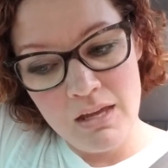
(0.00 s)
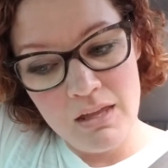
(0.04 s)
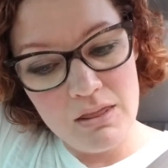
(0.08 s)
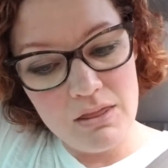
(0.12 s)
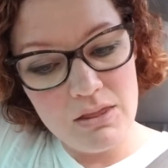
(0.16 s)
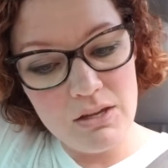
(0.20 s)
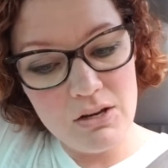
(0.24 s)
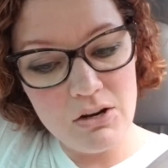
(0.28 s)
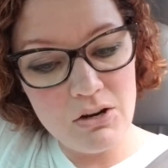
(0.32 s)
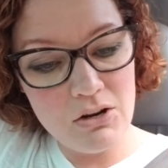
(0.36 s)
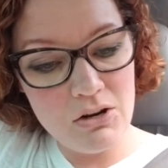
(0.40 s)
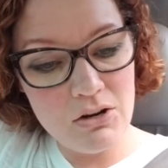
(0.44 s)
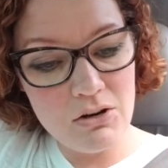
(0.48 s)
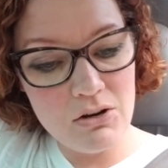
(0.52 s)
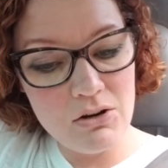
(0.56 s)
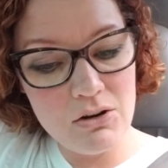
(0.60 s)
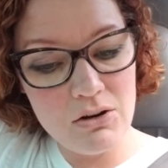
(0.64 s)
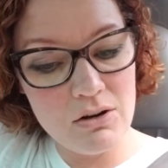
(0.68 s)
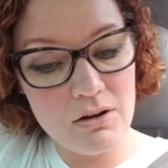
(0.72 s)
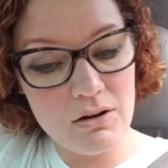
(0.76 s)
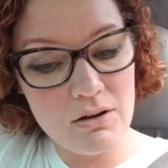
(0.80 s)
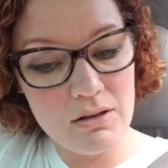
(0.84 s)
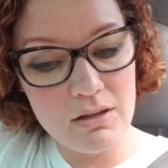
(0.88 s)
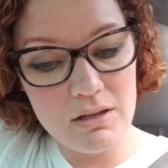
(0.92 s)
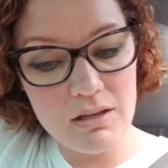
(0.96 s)

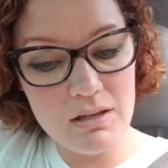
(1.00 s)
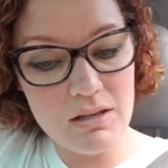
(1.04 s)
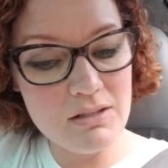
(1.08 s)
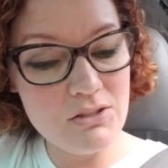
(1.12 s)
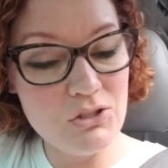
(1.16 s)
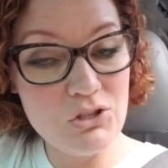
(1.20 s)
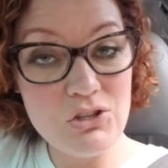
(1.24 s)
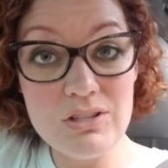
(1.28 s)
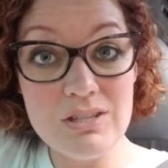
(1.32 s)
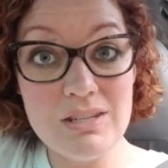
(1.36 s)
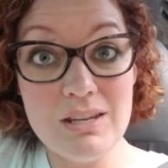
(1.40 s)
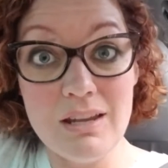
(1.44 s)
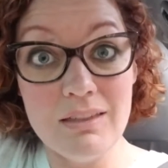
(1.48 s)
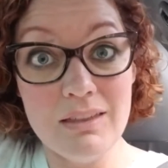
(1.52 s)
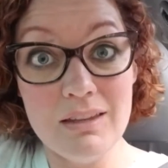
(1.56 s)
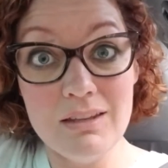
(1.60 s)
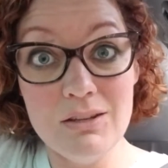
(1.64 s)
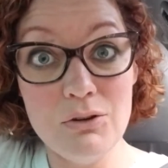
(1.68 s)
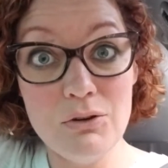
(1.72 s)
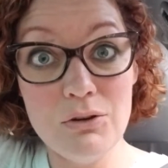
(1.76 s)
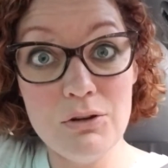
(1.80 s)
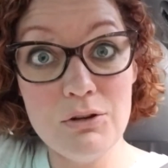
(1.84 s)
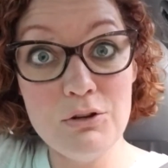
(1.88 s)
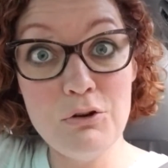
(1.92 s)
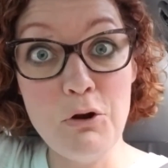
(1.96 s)
there is just nothing
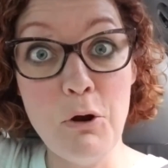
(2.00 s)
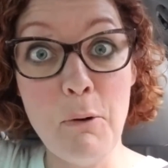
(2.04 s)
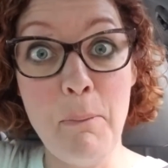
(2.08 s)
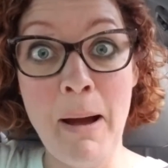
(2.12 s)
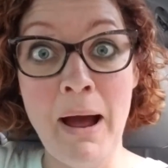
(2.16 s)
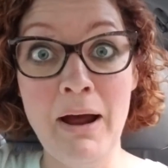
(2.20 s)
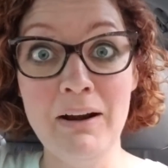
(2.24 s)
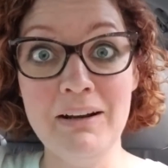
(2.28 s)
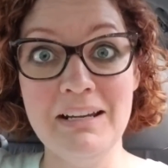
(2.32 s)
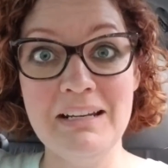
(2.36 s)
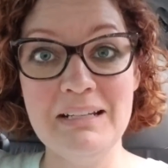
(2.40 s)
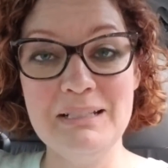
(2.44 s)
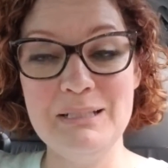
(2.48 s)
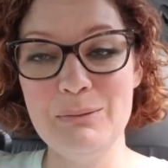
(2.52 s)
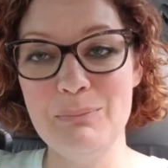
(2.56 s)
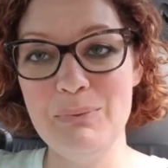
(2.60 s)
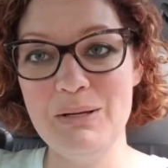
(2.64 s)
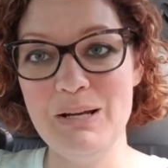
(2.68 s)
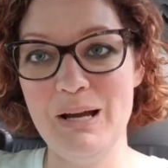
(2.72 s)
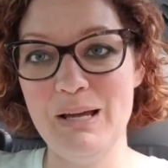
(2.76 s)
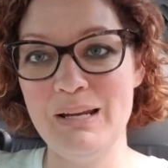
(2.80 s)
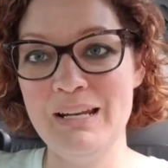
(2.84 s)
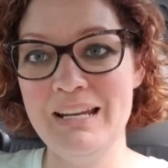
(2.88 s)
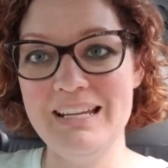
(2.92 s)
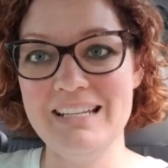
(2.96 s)
you can do about it, to
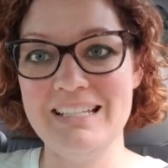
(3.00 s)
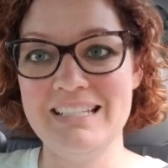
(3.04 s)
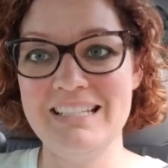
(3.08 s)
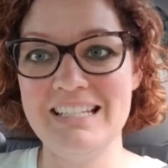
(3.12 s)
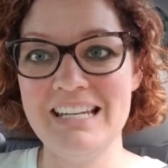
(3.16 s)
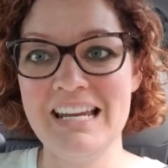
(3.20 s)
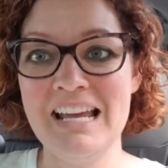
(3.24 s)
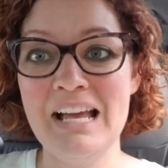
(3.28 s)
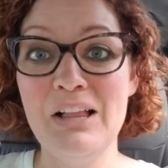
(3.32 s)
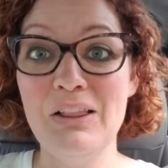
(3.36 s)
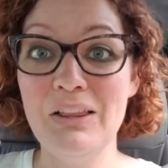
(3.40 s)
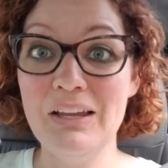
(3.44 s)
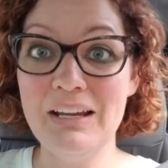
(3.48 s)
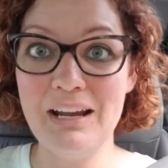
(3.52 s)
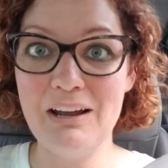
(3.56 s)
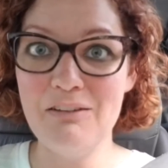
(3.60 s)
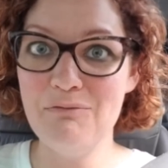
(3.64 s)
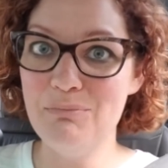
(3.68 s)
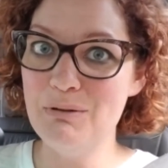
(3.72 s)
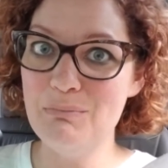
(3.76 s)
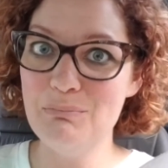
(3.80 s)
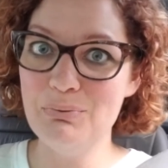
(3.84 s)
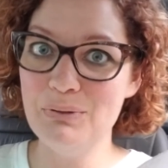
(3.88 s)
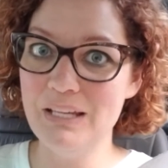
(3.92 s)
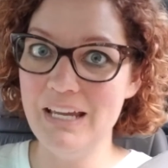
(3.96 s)
be honest. Like, I've
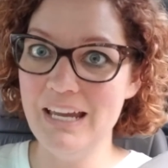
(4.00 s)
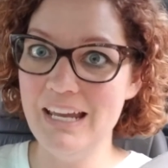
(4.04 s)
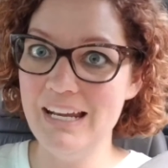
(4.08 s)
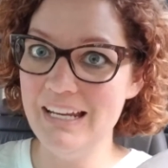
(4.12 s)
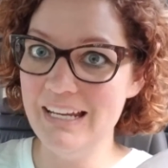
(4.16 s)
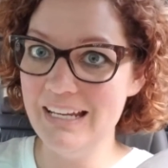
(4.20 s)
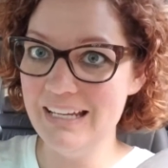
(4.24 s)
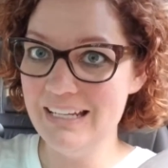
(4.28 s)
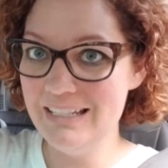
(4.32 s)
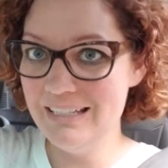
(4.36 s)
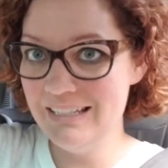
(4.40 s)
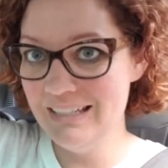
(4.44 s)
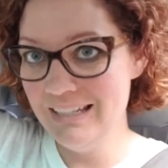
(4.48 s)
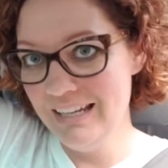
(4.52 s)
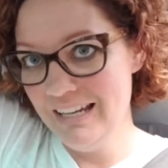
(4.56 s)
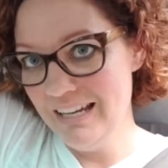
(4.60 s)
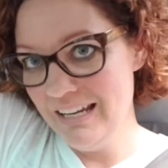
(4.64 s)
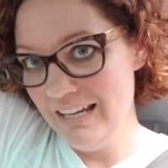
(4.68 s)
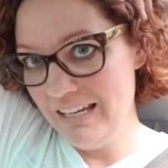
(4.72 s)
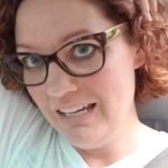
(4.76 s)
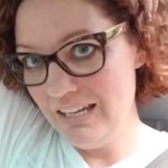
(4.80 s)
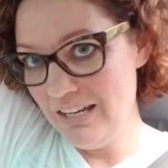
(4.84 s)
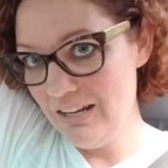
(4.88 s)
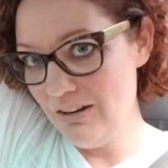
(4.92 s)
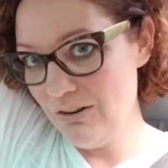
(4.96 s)
been planning and,
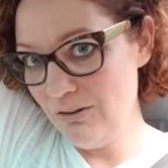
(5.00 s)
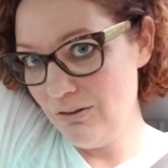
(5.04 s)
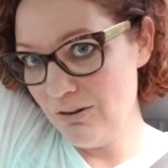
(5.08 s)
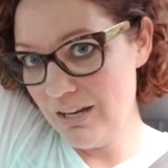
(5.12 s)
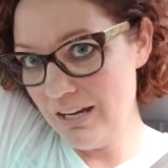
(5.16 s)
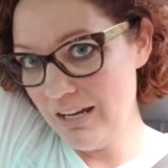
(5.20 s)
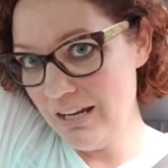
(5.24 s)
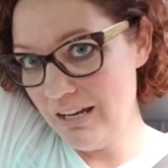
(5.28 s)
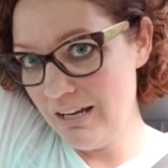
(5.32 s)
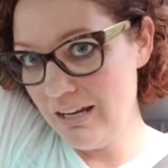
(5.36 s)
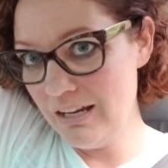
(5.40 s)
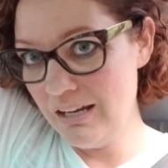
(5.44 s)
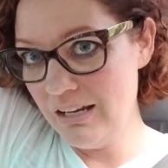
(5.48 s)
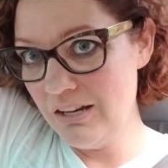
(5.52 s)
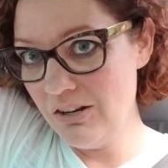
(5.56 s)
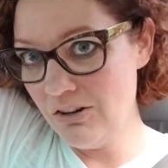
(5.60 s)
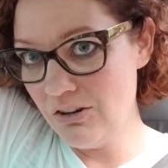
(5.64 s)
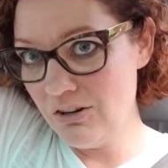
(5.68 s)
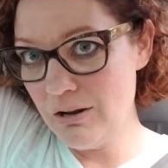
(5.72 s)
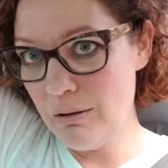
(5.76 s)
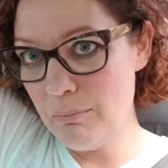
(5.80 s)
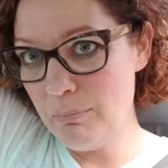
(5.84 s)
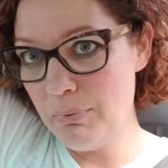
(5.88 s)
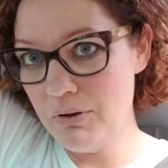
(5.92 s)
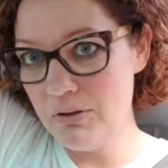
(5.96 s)
you know, getting
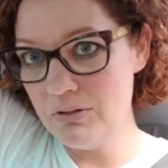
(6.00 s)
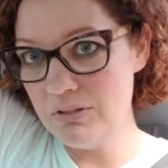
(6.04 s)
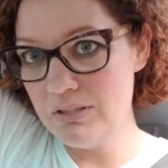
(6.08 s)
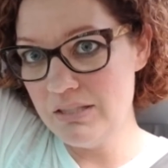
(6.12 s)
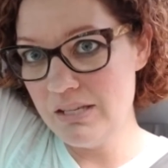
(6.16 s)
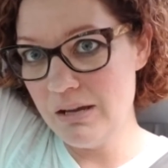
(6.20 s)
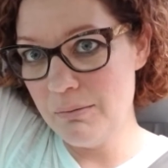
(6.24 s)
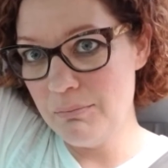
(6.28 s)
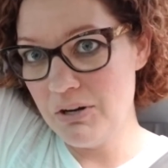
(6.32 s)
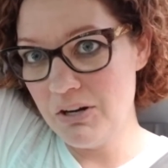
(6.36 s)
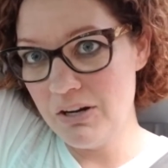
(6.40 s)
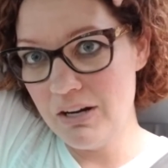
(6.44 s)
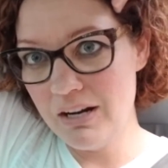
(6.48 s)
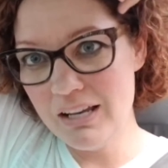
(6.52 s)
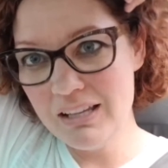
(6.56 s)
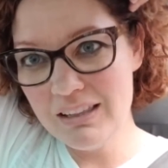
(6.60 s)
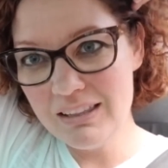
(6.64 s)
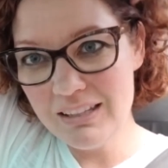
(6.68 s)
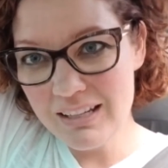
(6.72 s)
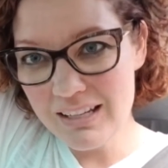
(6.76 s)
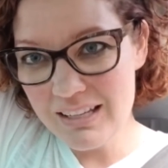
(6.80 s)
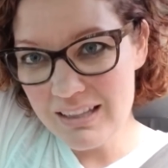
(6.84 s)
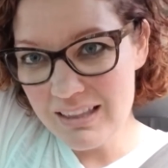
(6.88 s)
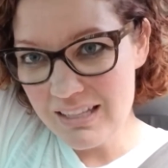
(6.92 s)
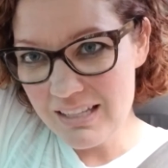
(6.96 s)
geared up all summer. And
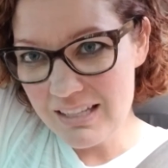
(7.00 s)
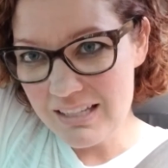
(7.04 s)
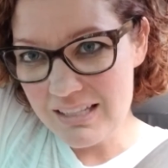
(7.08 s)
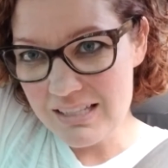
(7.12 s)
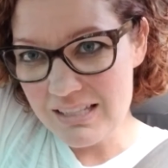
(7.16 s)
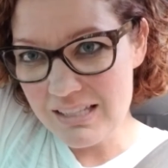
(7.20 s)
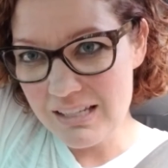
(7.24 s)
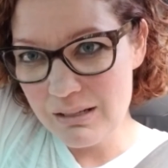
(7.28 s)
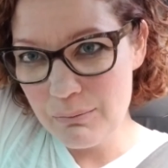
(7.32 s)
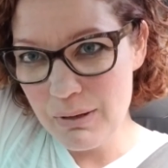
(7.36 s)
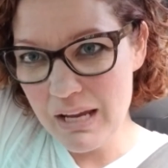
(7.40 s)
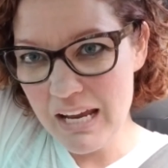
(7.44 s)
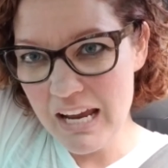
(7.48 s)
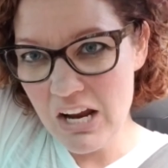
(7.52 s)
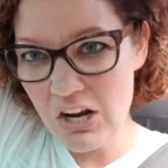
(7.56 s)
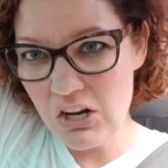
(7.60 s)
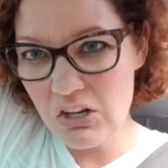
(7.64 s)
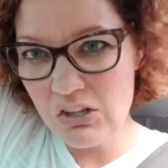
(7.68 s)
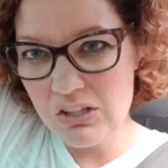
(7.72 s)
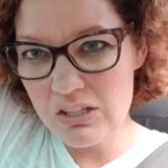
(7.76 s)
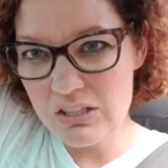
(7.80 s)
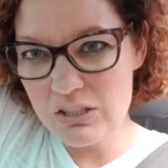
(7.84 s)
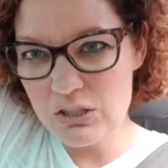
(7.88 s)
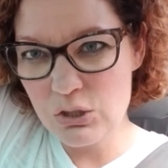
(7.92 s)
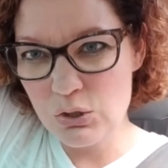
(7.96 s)
look at this. Like, my hair
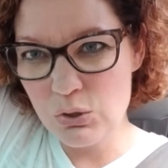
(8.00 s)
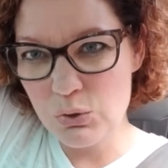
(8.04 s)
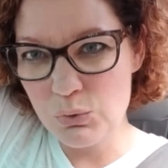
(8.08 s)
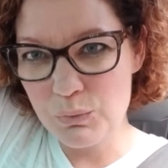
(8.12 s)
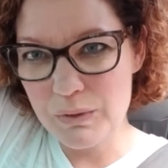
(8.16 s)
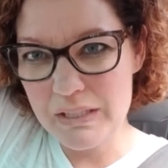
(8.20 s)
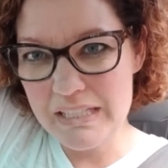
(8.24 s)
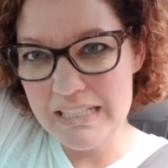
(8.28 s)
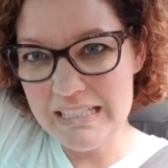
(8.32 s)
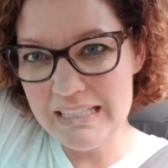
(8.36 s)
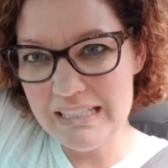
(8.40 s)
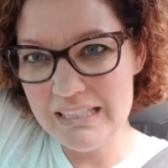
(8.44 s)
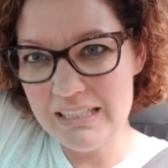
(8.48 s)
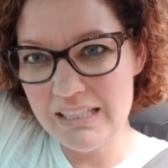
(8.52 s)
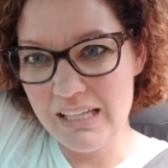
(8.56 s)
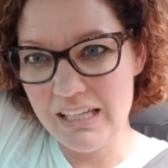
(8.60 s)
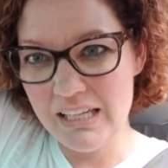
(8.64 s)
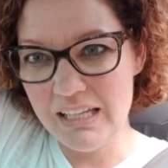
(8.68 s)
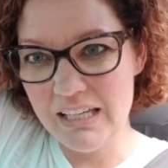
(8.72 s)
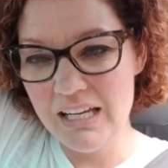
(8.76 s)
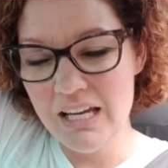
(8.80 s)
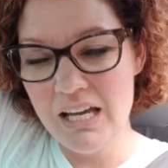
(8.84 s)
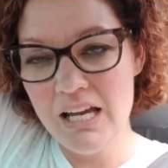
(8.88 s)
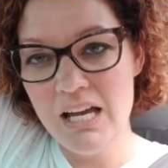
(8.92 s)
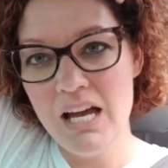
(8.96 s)
looks
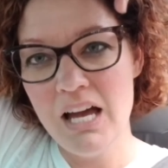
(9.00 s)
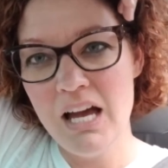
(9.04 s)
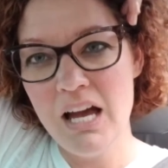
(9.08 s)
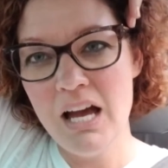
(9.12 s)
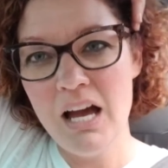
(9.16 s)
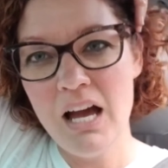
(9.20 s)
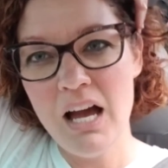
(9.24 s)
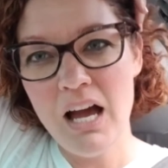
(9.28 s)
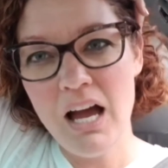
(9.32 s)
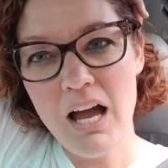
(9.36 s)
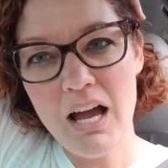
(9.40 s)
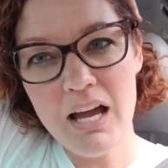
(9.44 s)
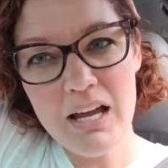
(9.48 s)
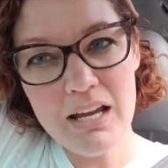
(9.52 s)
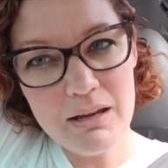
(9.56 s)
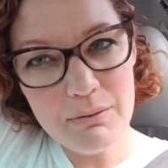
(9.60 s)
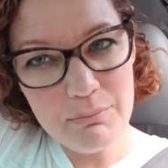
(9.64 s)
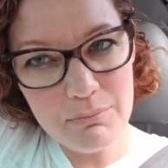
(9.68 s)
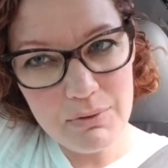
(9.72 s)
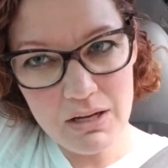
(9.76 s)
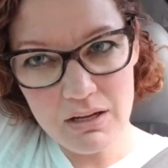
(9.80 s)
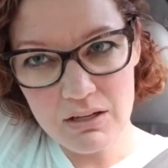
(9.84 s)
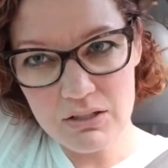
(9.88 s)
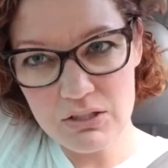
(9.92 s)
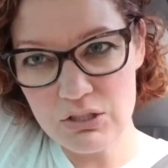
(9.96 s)
greasy. I
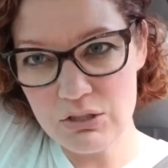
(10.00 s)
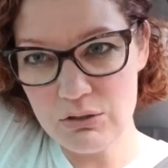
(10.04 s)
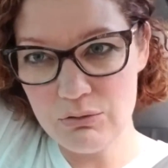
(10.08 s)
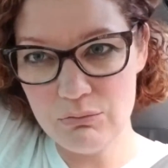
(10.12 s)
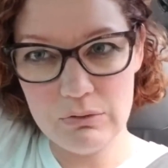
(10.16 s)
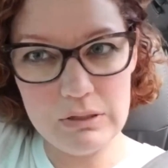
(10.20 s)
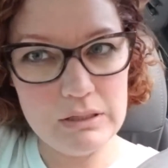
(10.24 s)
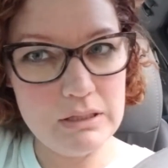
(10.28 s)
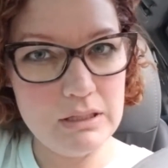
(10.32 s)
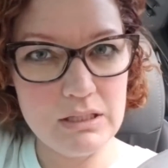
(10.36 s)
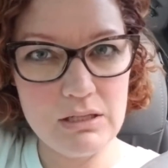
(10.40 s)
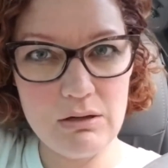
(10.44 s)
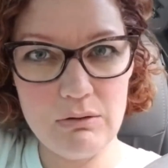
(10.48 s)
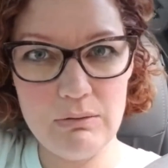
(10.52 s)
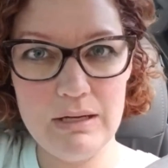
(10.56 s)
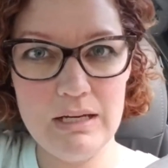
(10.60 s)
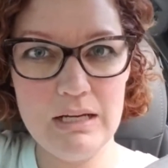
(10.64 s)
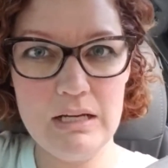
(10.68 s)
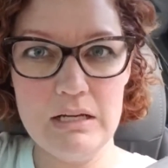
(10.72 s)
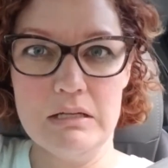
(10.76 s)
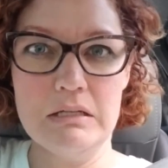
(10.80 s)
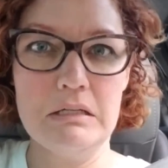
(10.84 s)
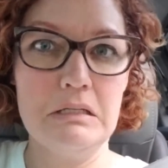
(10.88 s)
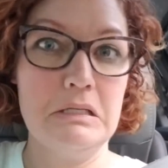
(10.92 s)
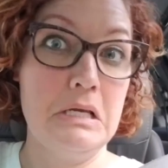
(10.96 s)
am not sure what's going
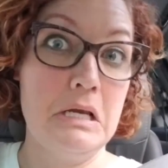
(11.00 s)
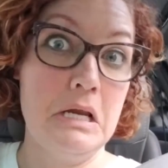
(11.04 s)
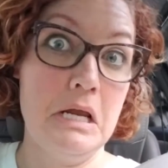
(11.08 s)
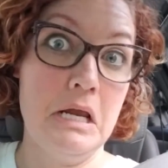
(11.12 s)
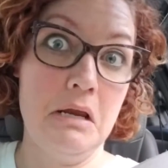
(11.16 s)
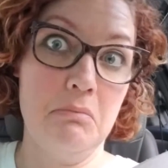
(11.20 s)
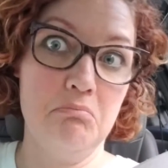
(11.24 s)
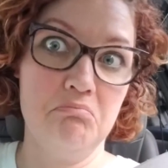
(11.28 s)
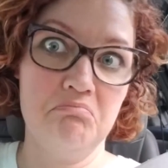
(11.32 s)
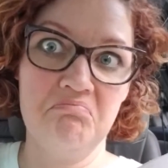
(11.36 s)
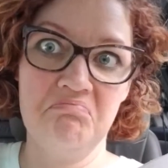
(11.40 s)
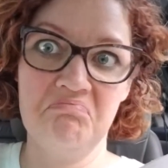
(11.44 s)
on today.